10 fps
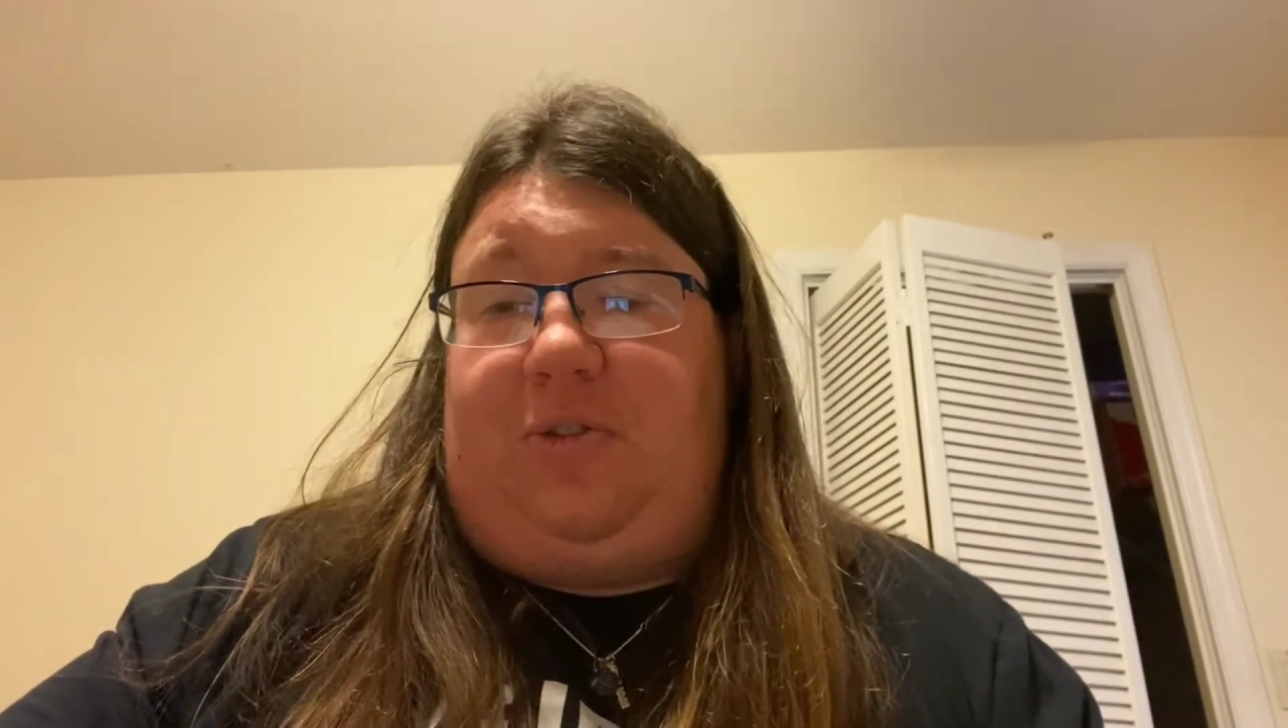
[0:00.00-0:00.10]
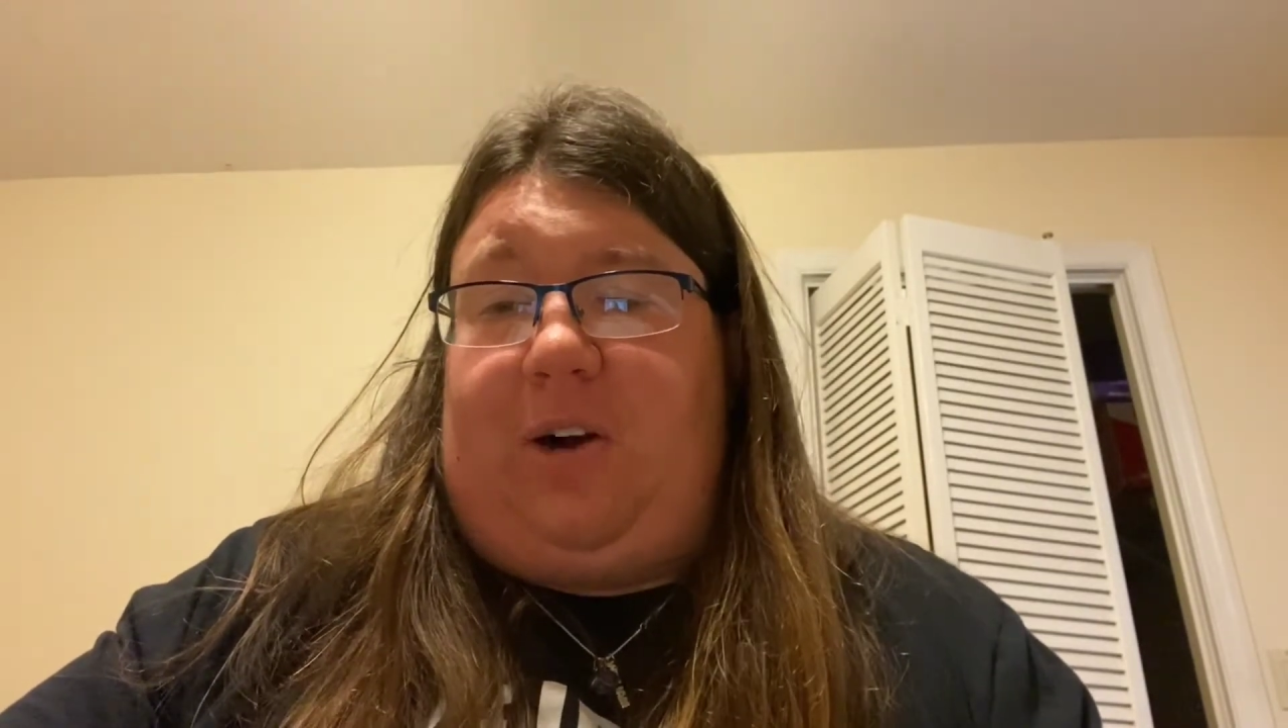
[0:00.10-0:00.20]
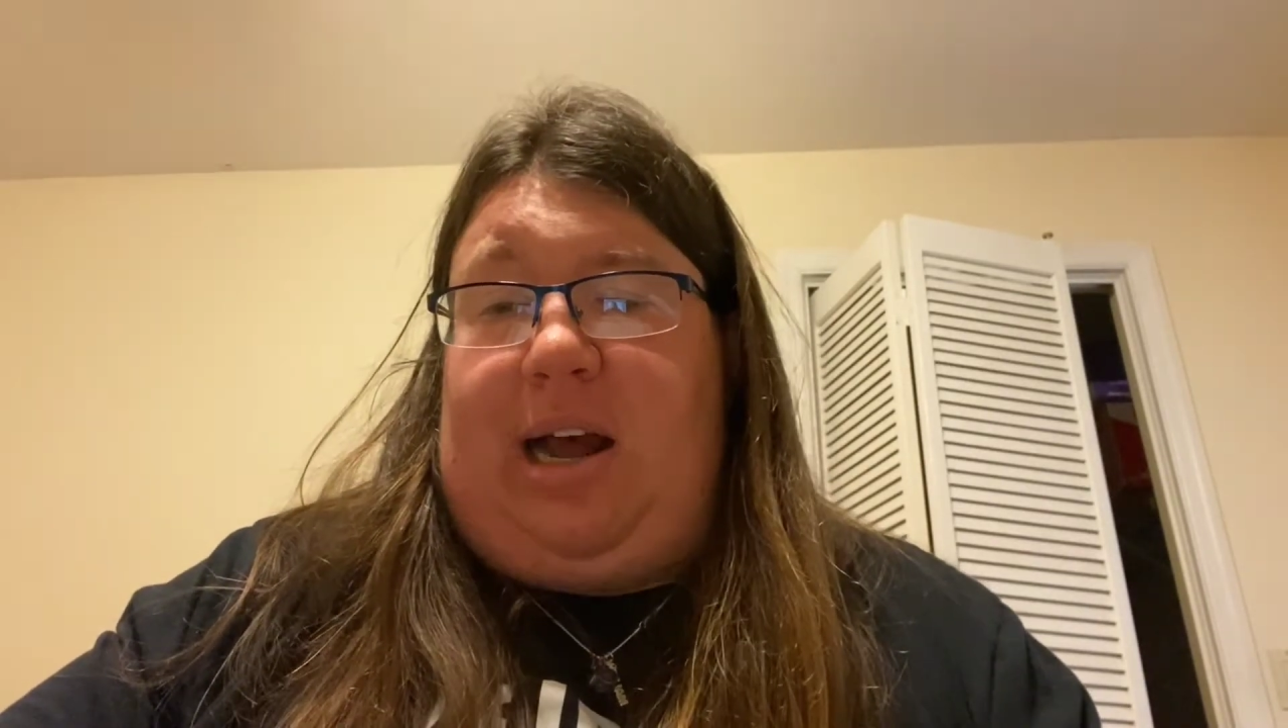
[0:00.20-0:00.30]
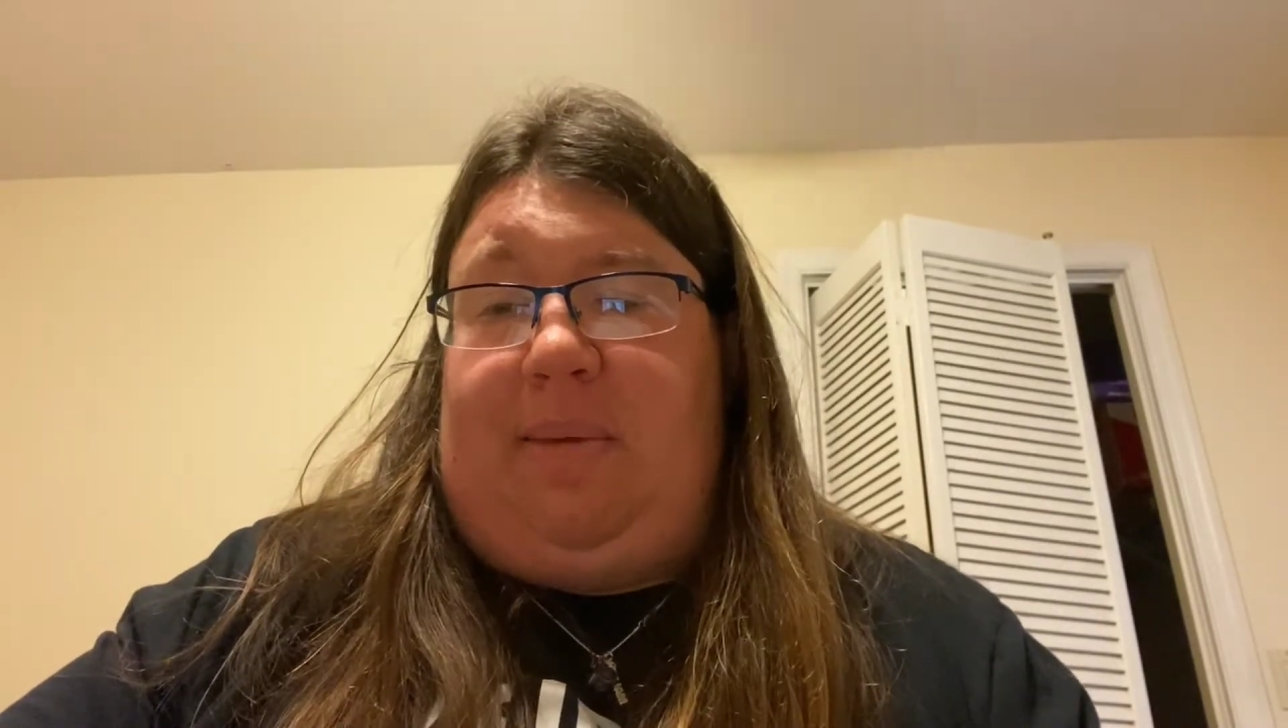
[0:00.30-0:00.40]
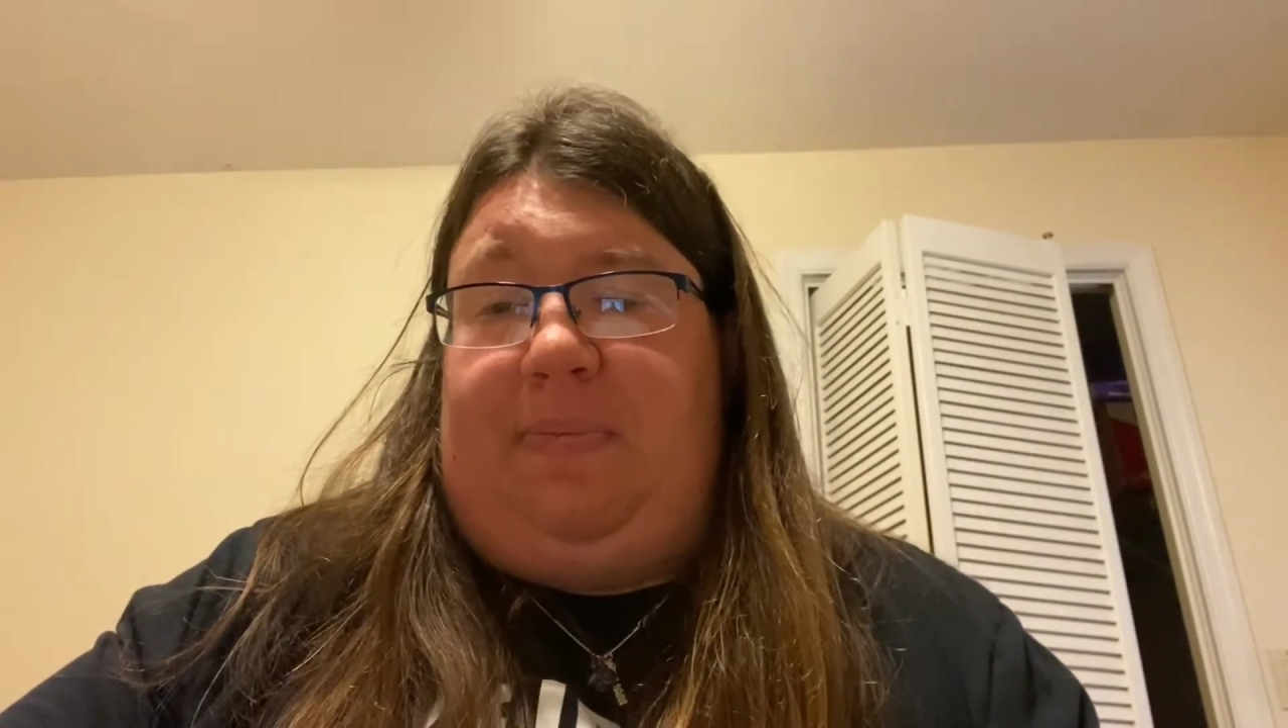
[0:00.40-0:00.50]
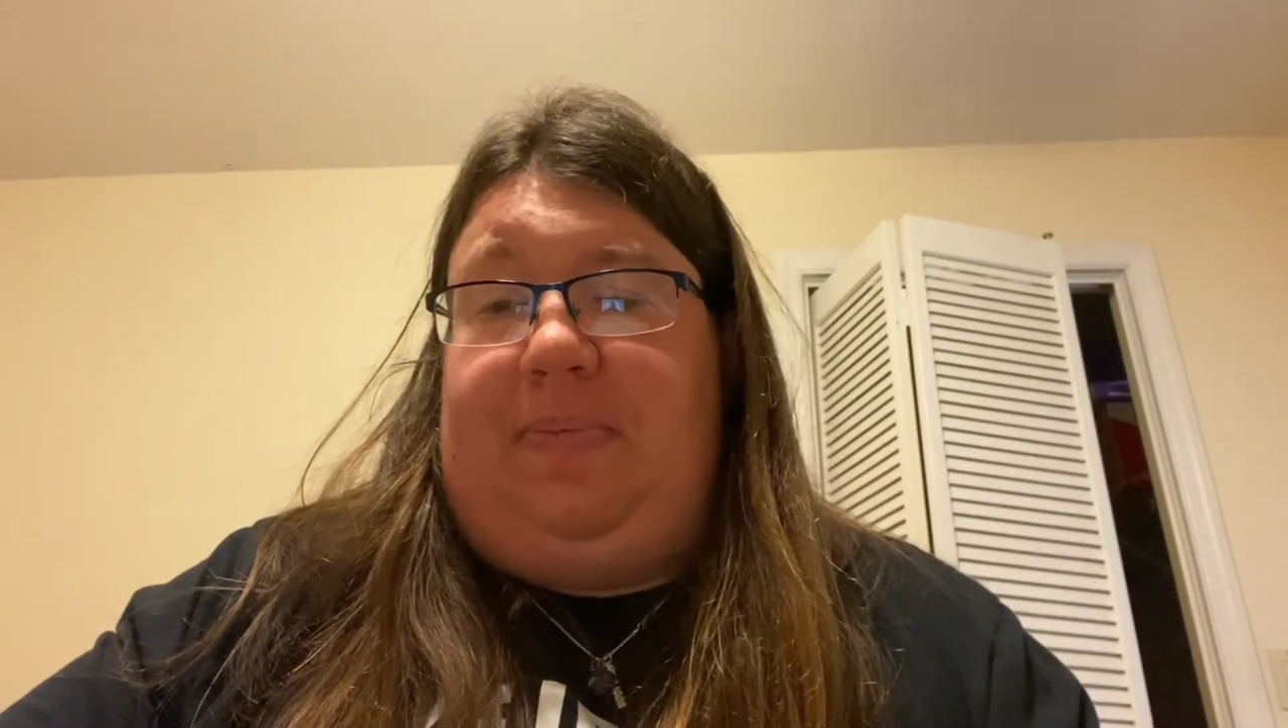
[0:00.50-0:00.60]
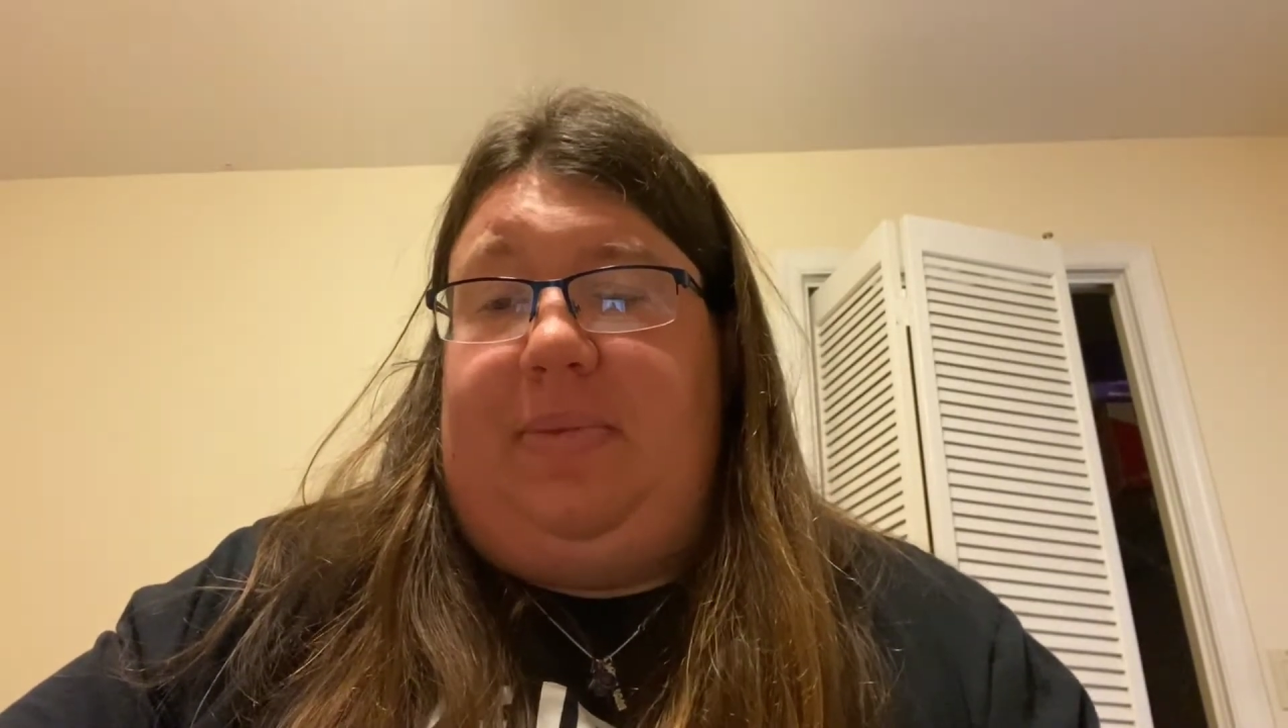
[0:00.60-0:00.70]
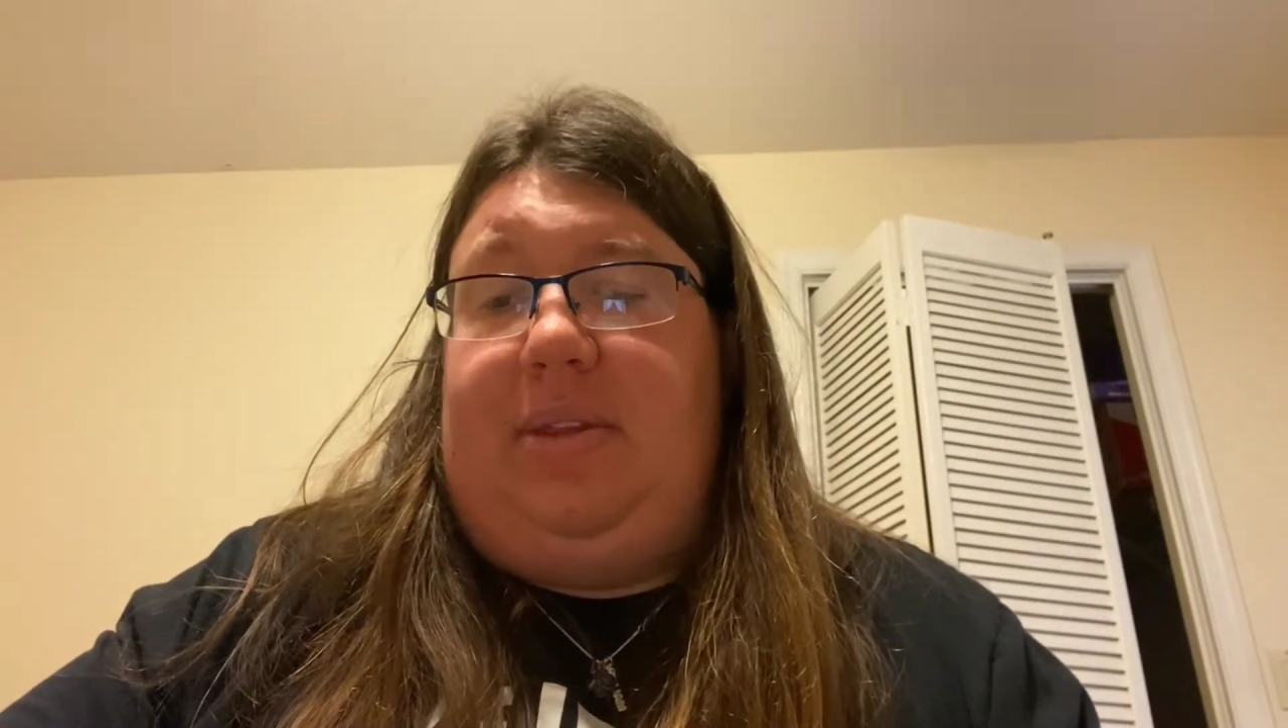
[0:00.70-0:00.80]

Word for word: from.